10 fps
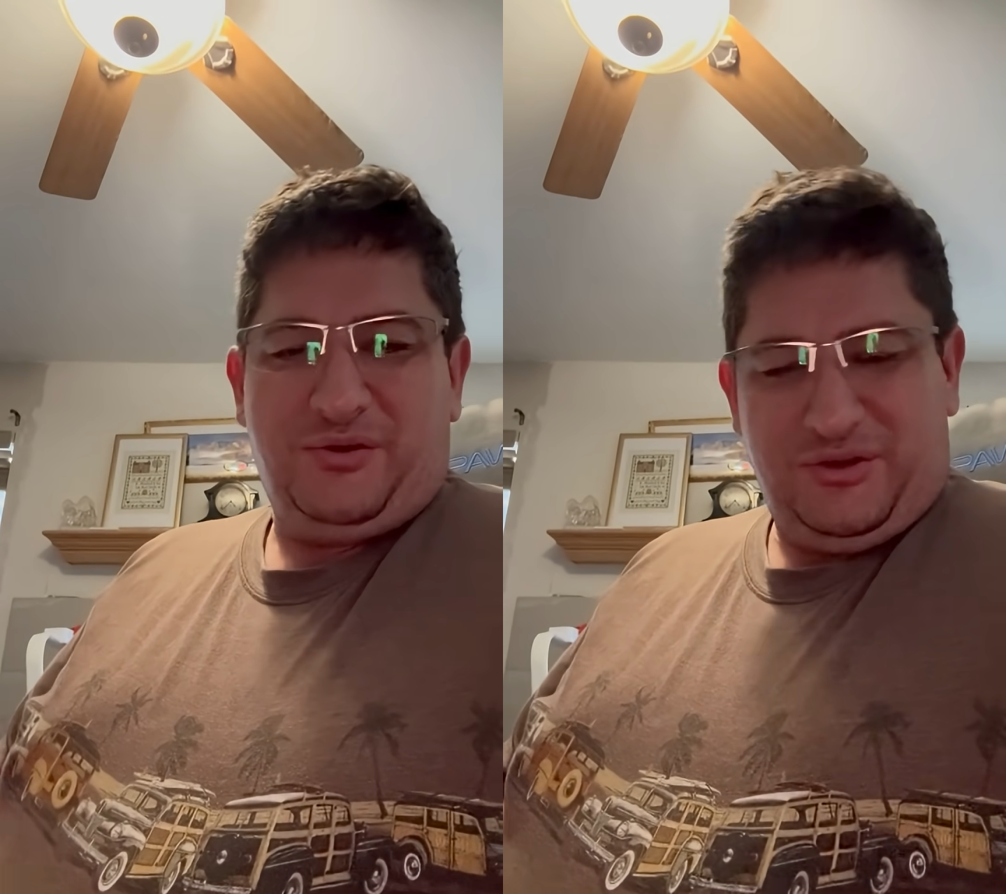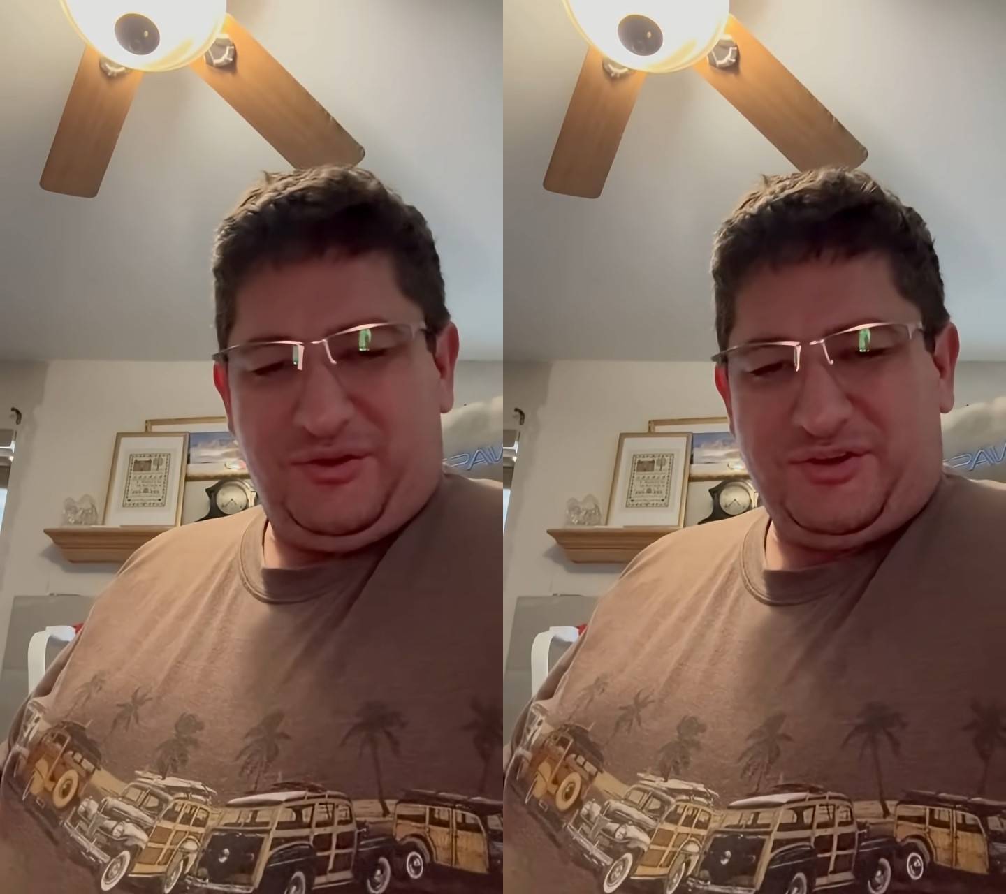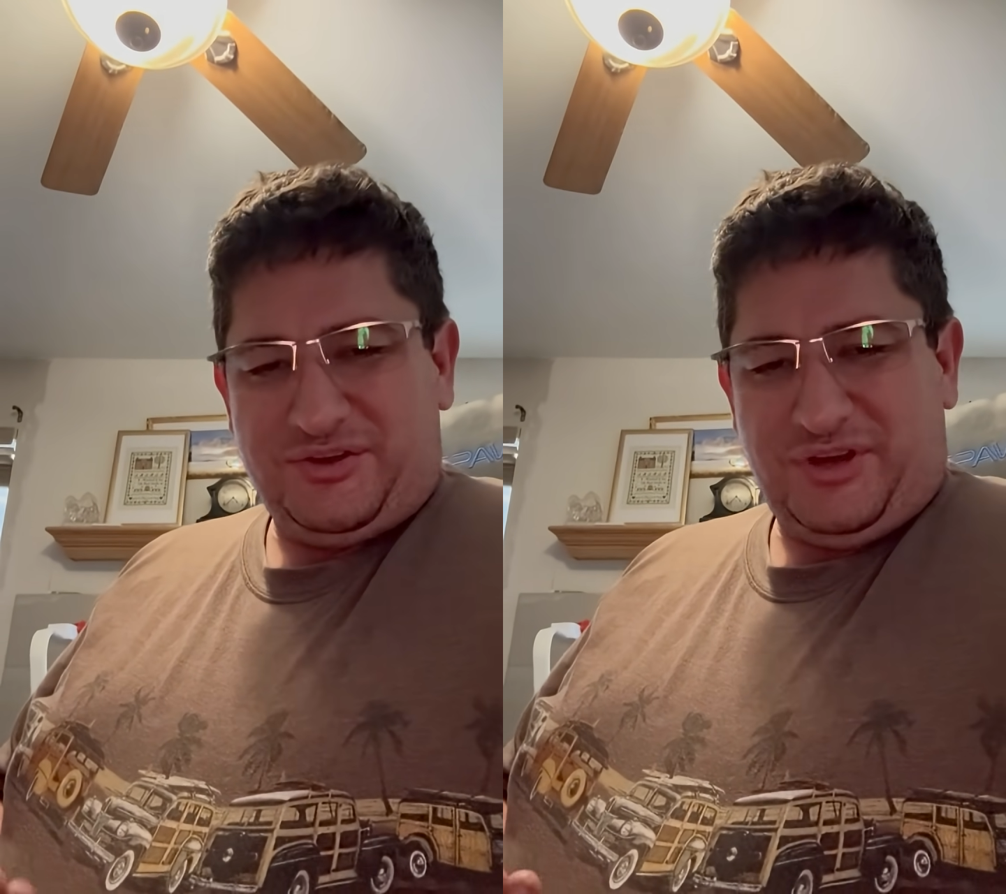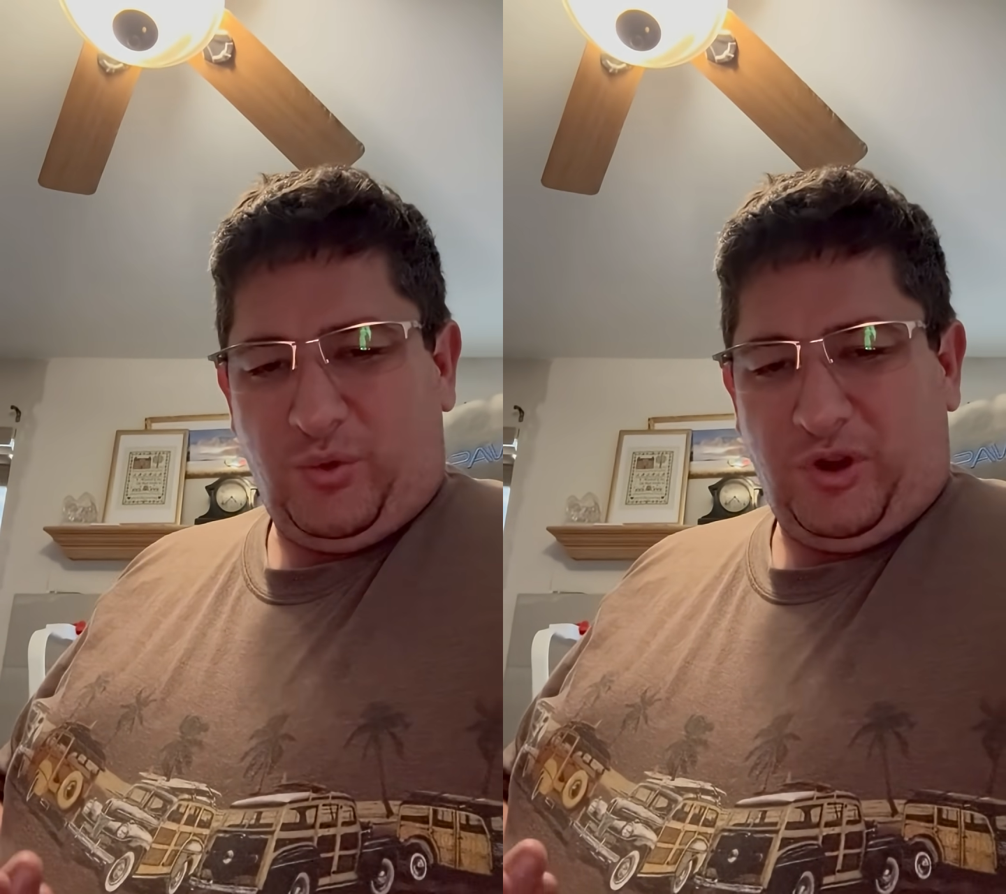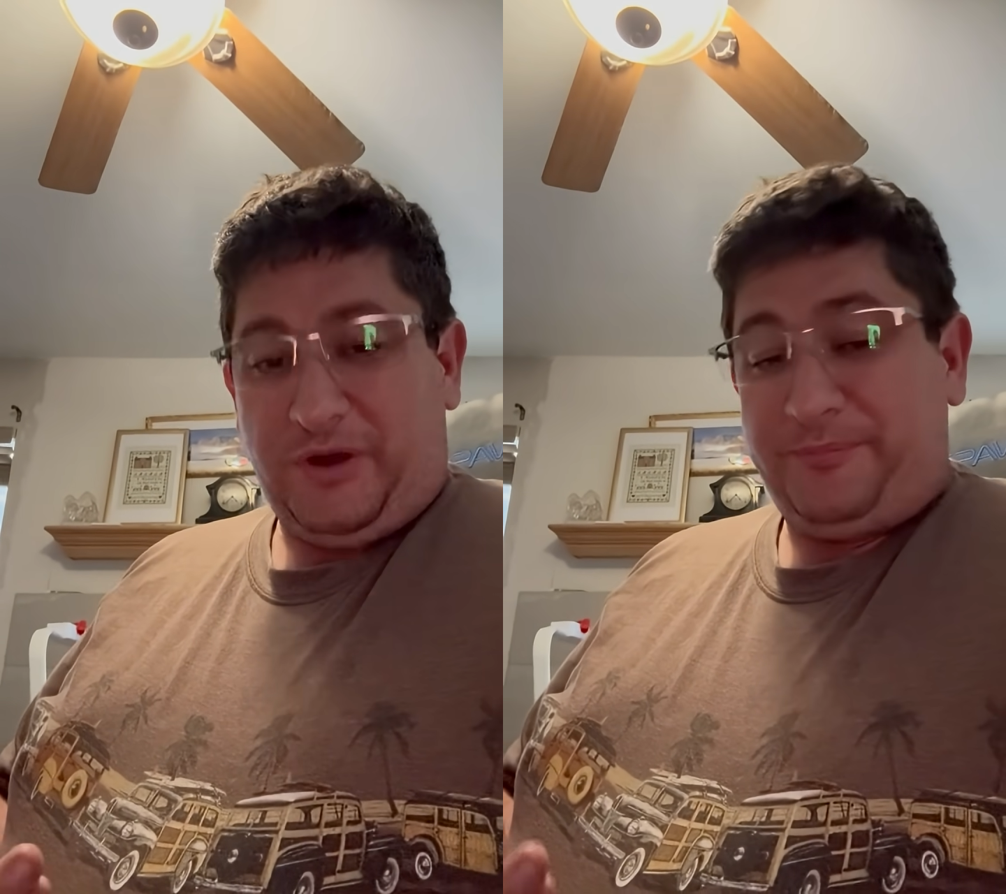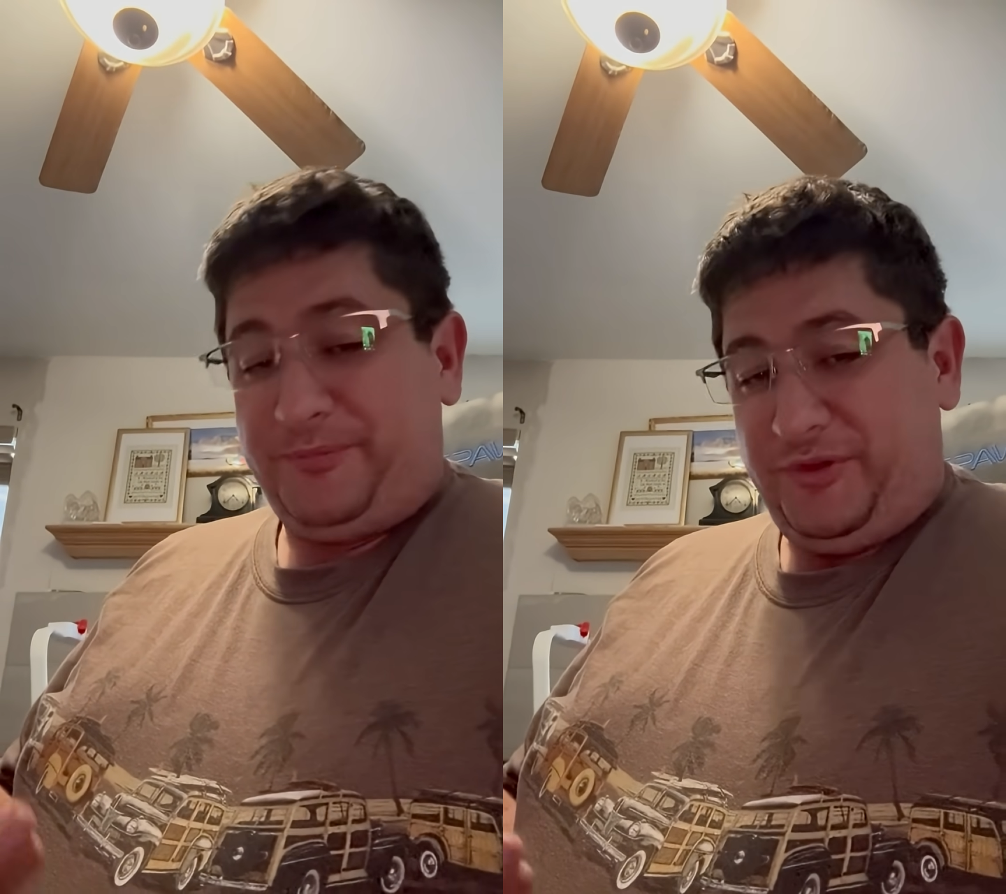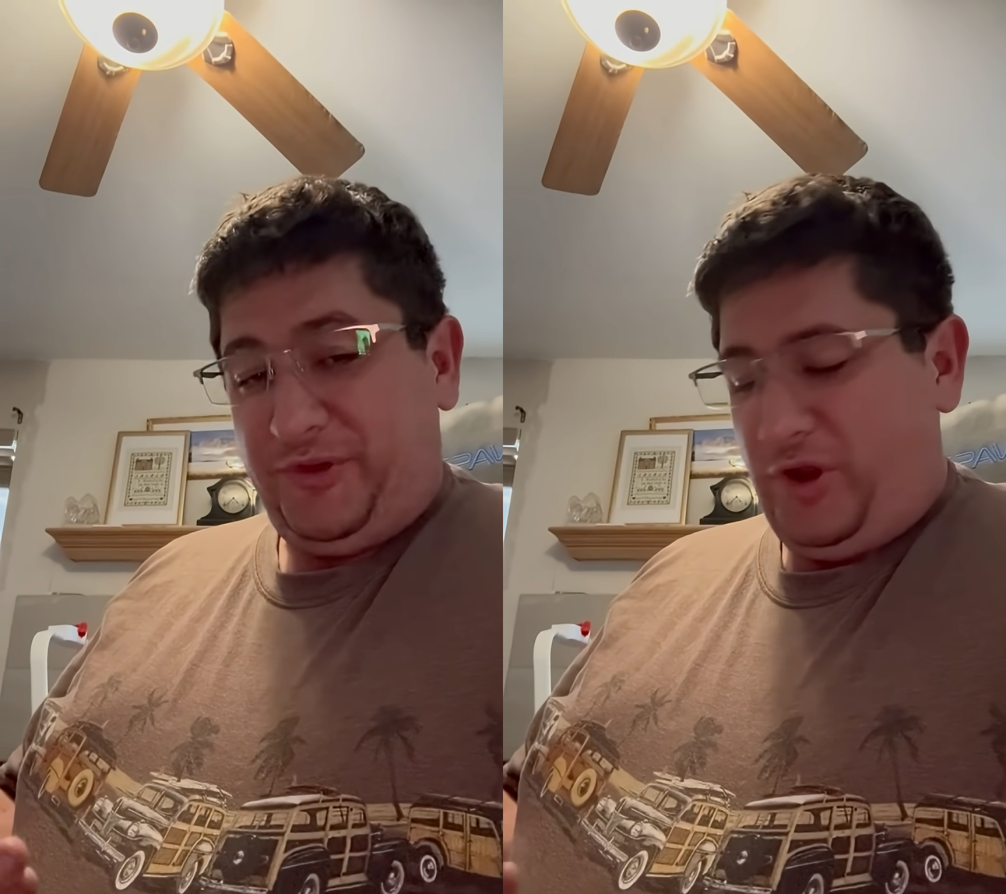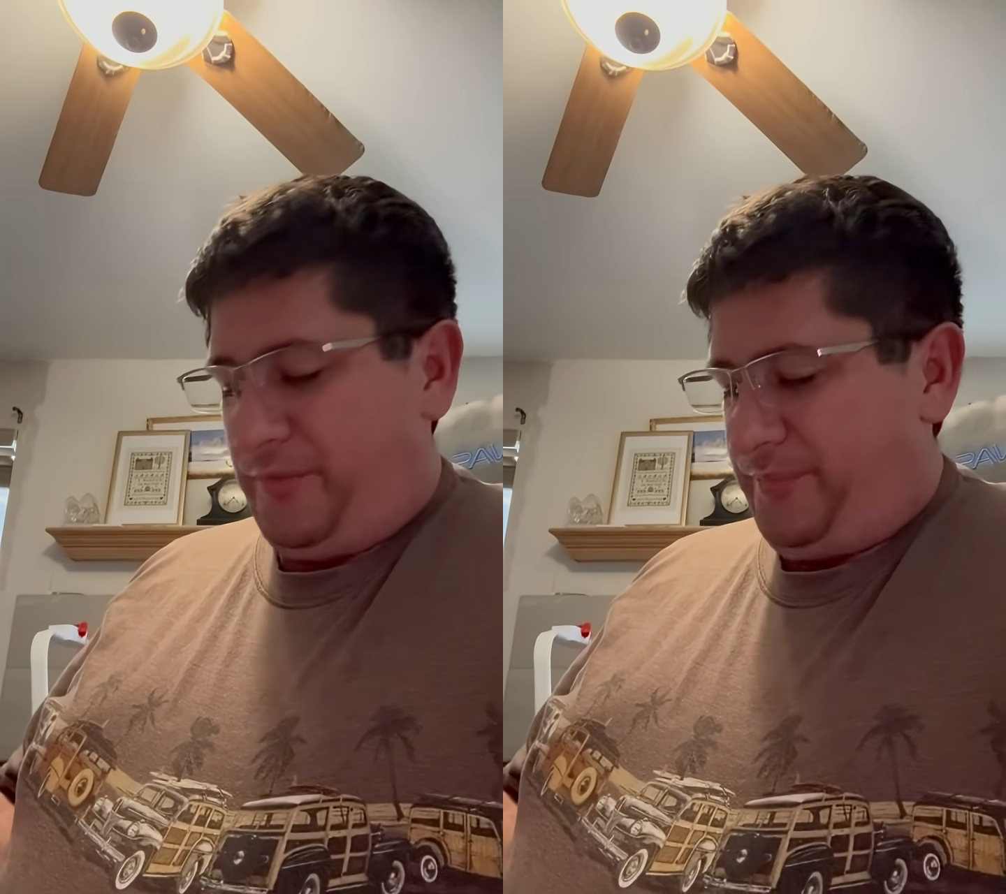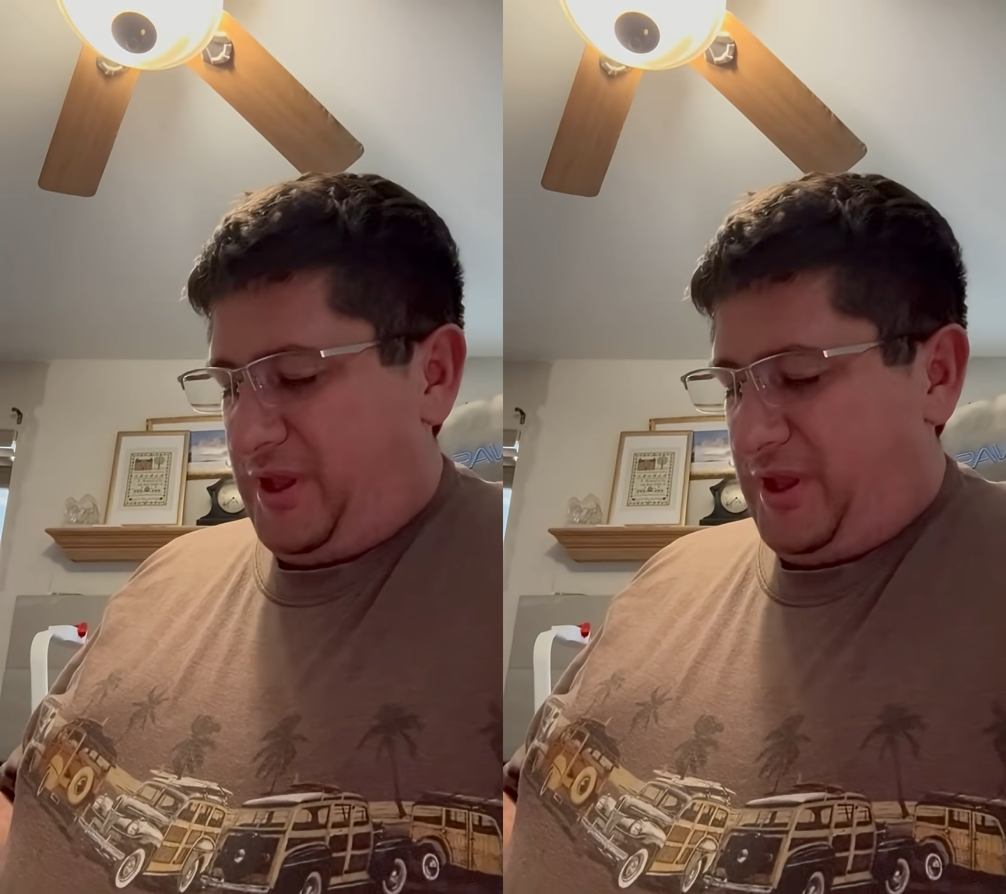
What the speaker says: solution is going to work. So